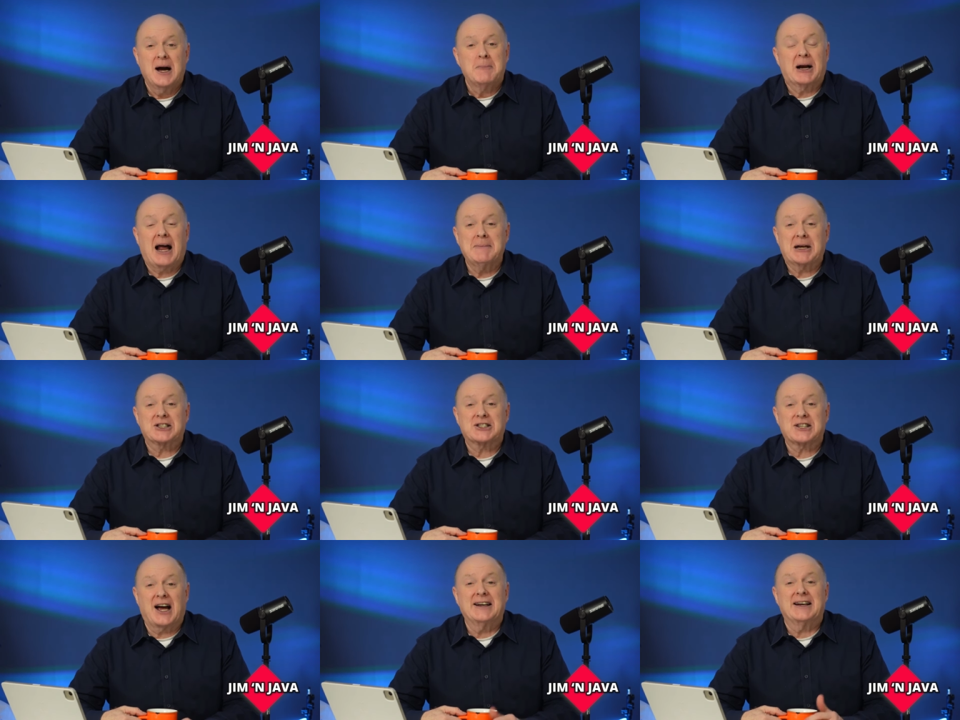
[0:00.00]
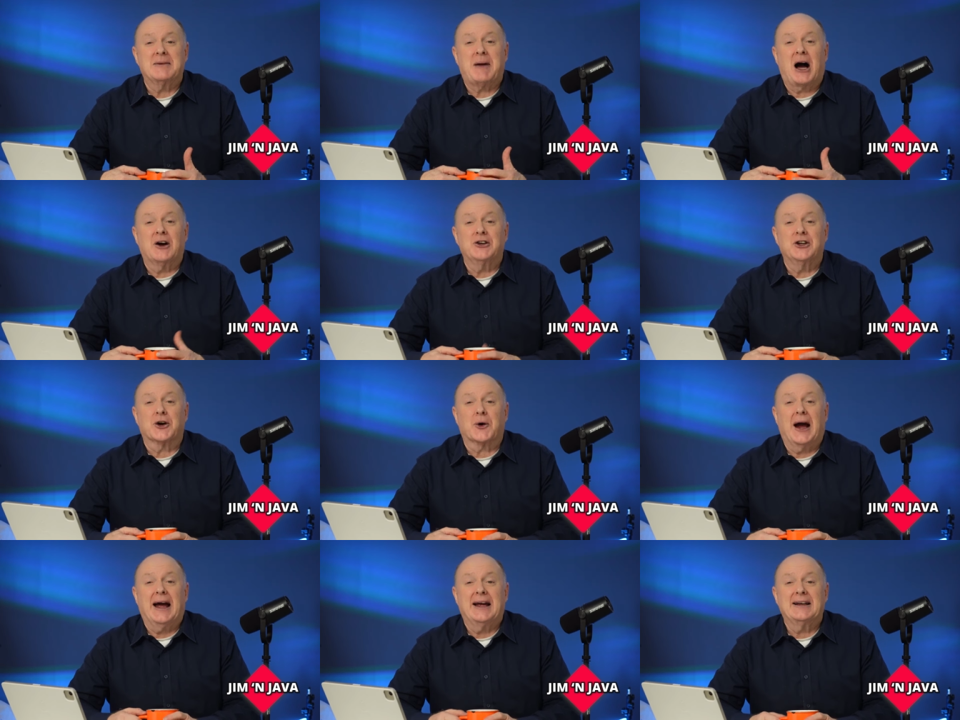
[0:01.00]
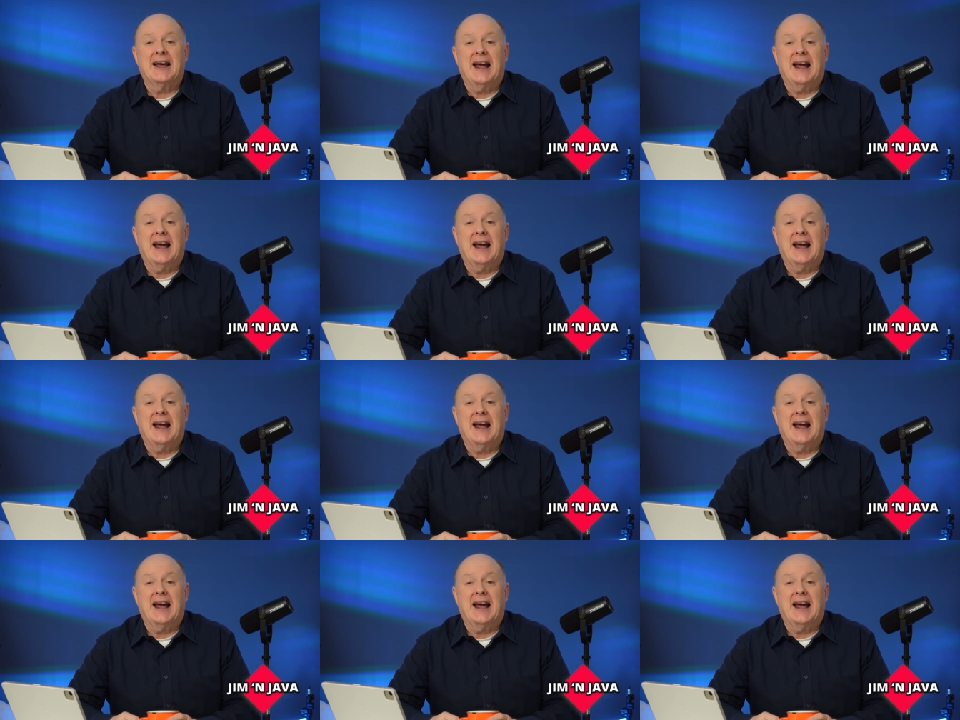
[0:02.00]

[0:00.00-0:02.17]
But I'm excited about year end,